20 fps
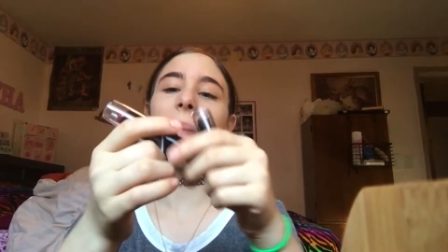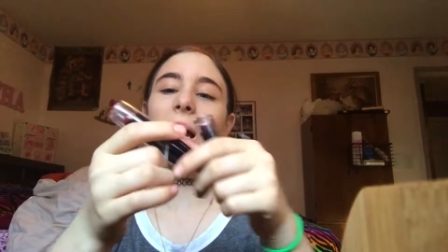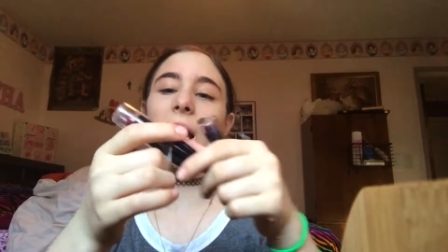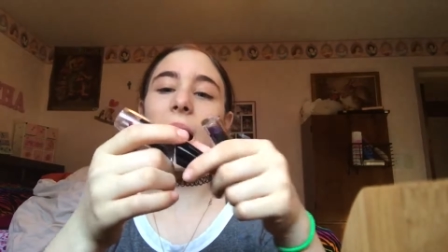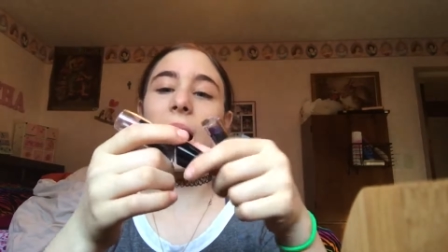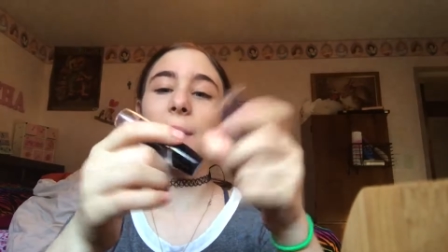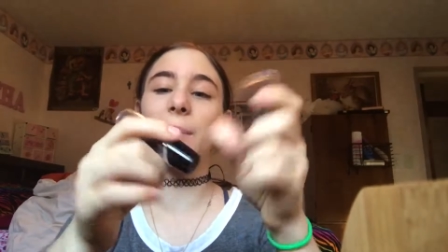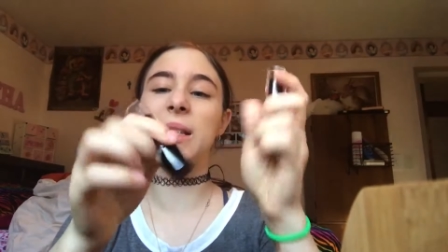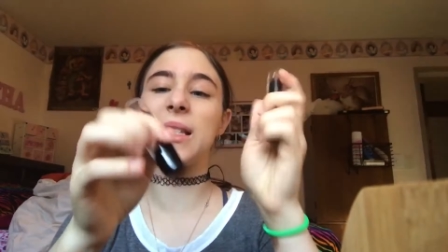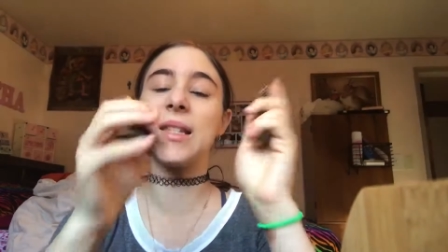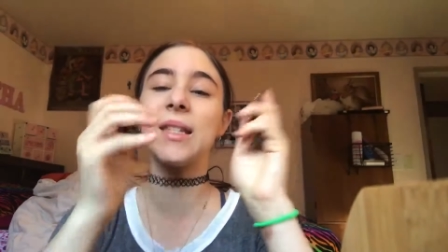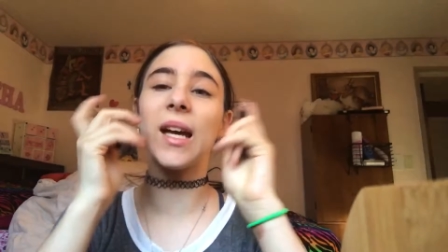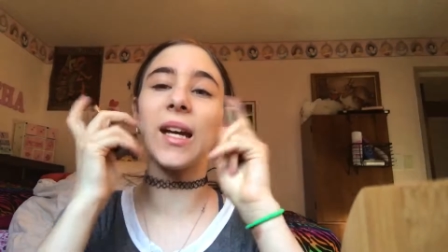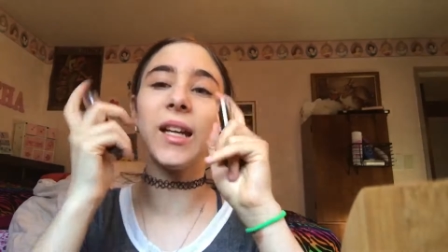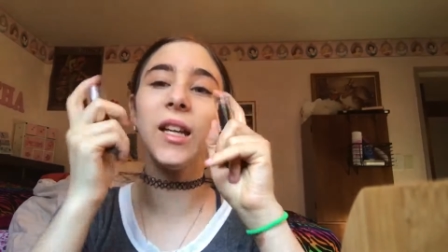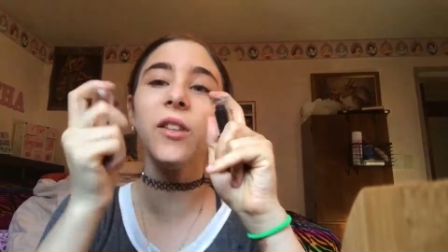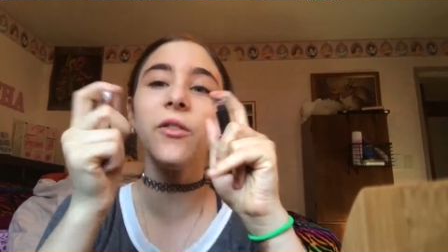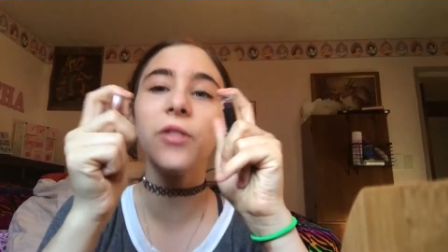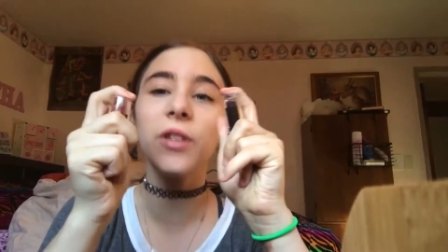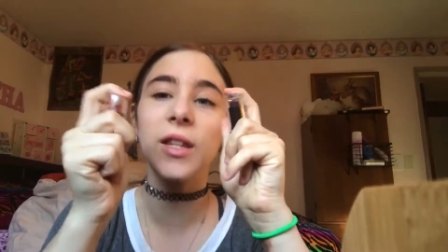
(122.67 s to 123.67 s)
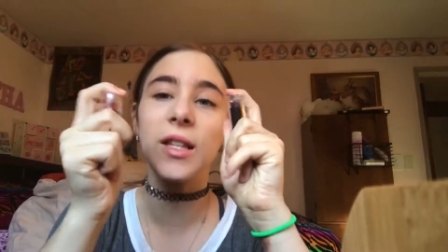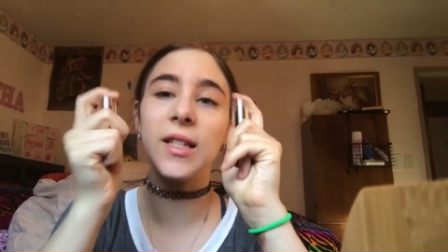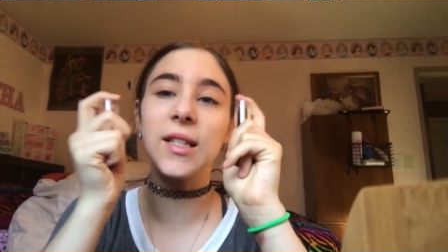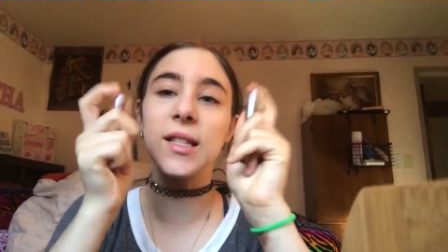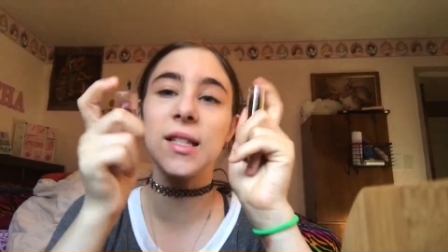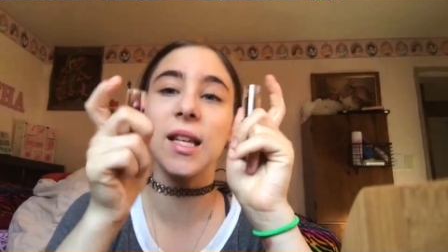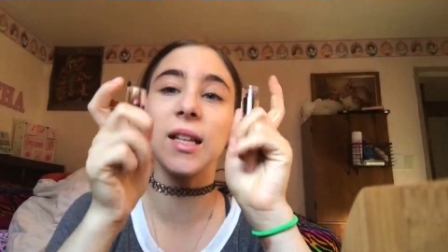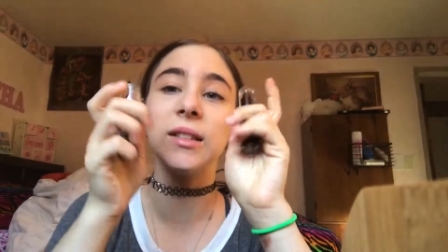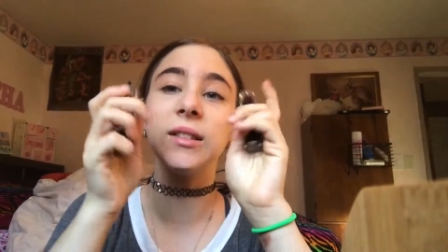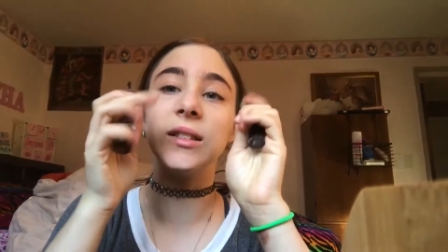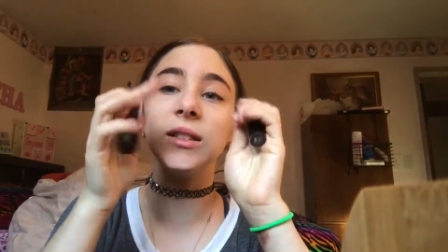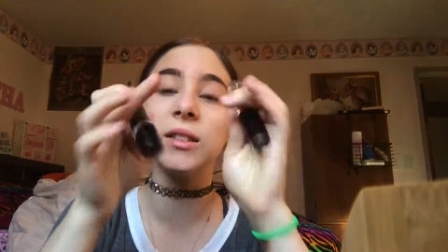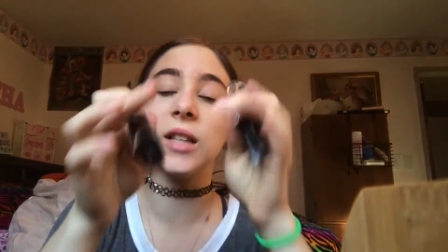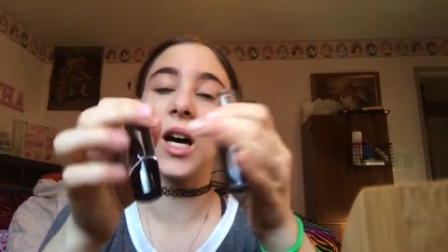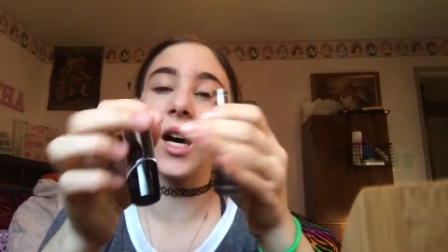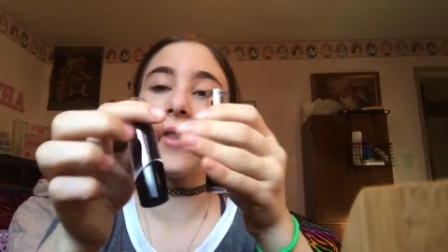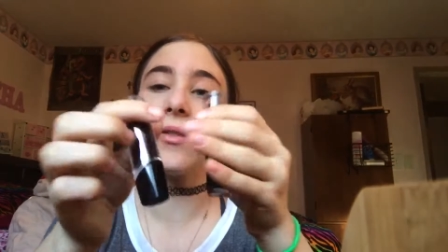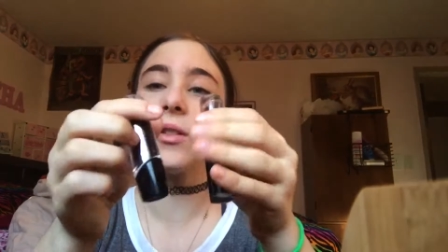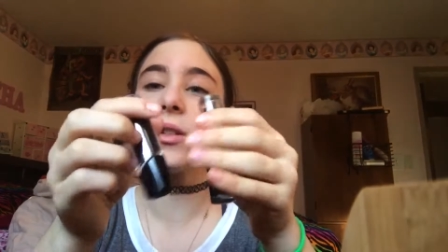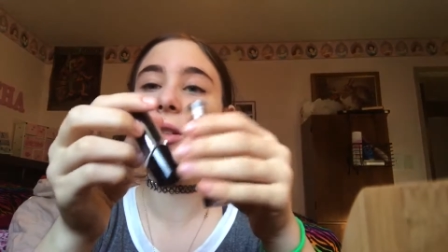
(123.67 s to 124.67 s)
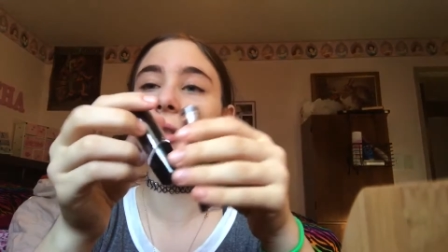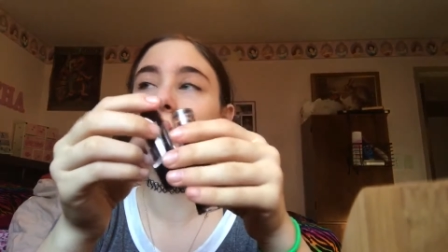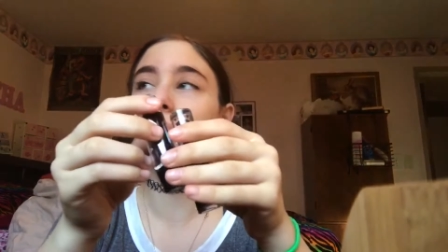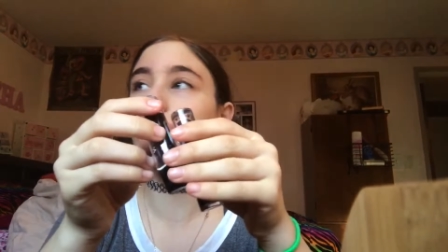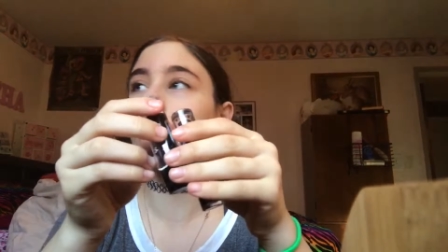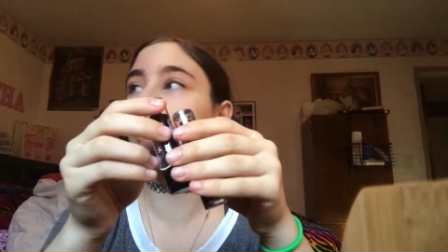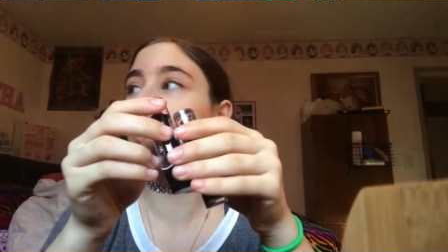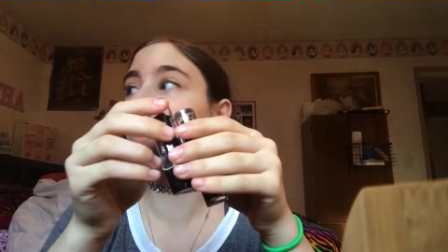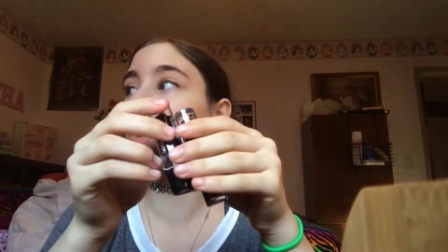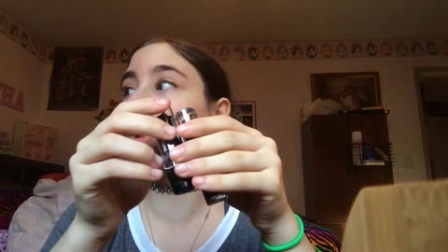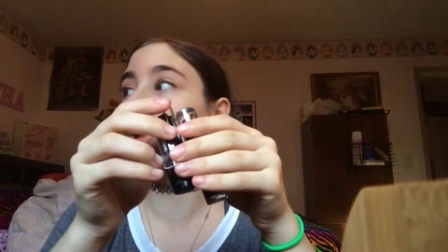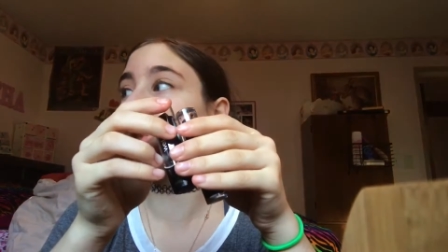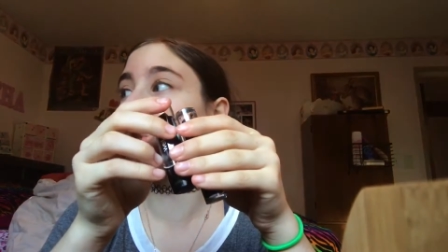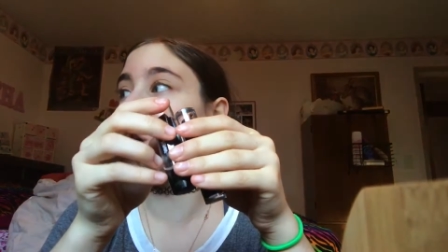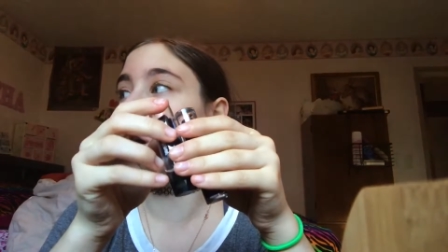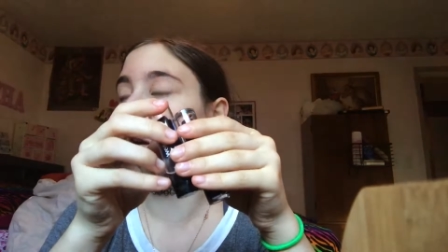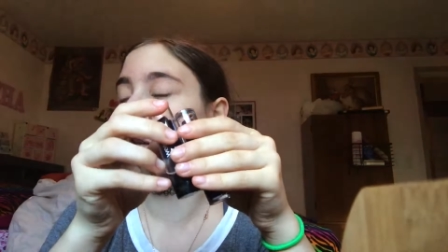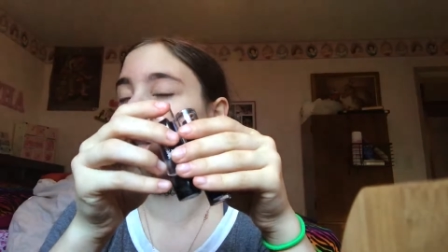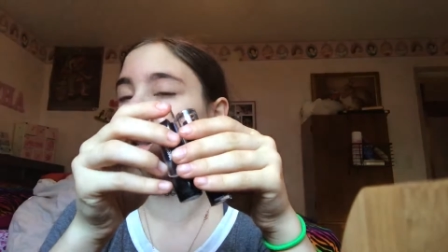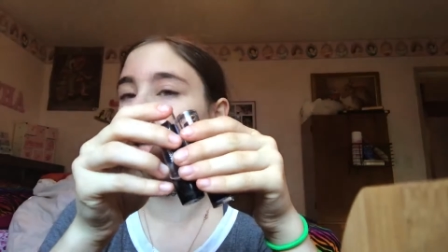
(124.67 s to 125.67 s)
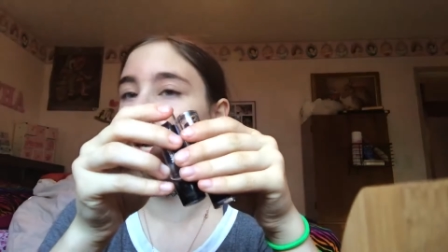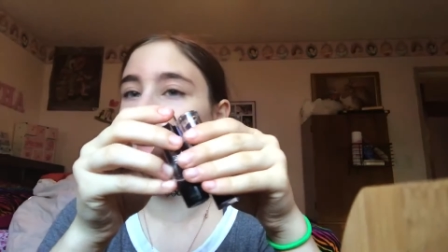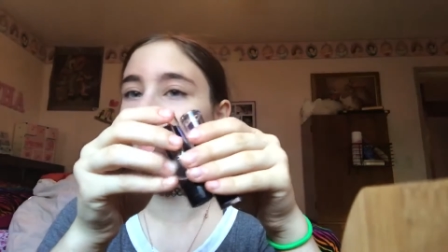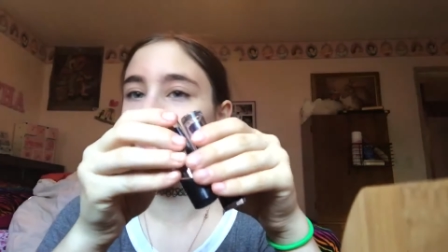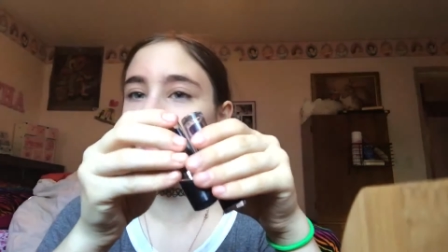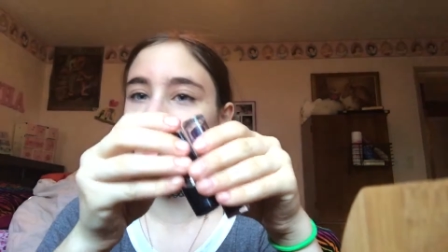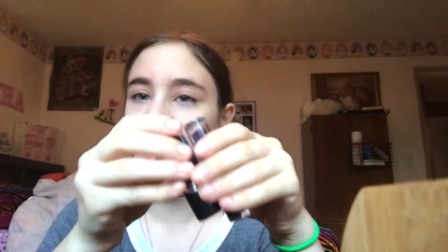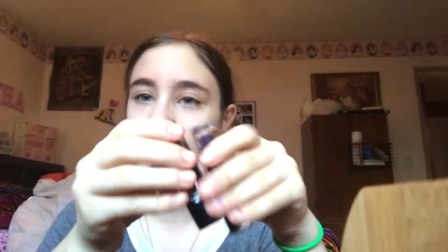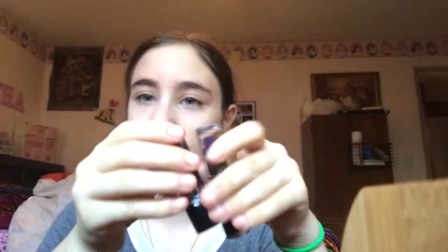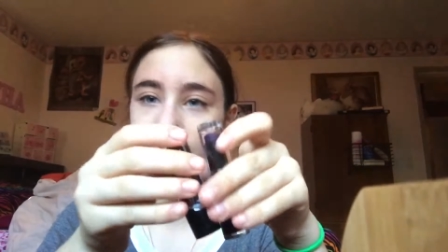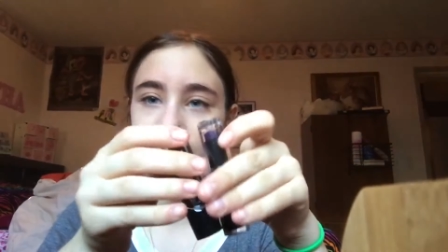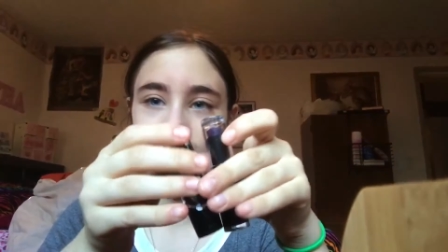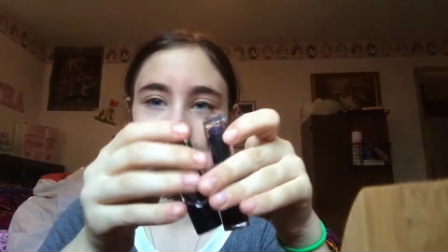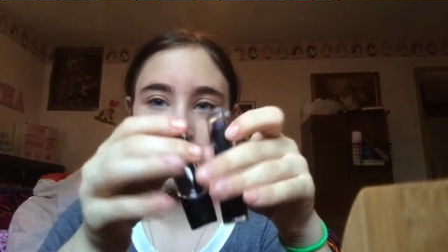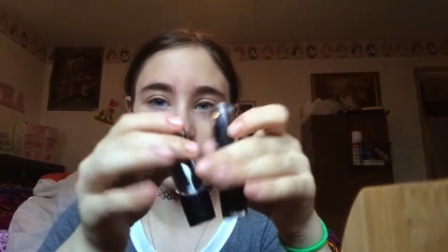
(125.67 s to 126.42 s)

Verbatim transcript: but I'm excited for these because I love dark lips.